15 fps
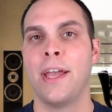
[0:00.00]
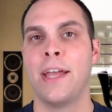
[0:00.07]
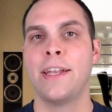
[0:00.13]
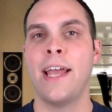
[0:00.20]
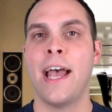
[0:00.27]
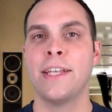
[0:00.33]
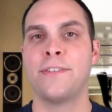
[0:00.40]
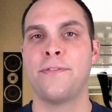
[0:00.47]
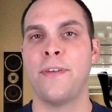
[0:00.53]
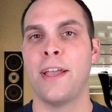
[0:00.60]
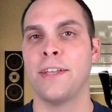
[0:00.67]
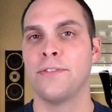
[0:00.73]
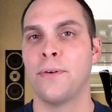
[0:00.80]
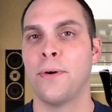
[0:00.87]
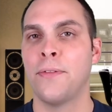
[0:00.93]
and S
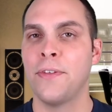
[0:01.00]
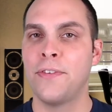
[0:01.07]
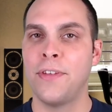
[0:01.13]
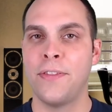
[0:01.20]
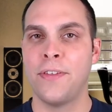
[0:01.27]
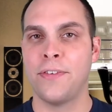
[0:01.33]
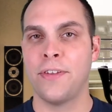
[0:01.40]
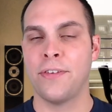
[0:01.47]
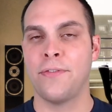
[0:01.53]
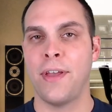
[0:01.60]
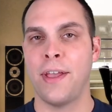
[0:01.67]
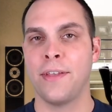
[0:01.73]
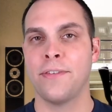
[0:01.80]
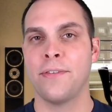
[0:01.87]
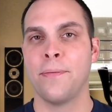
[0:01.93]
phase, or the synthesis
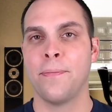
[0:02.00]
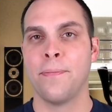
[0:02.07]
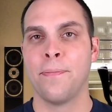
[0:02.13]
phase.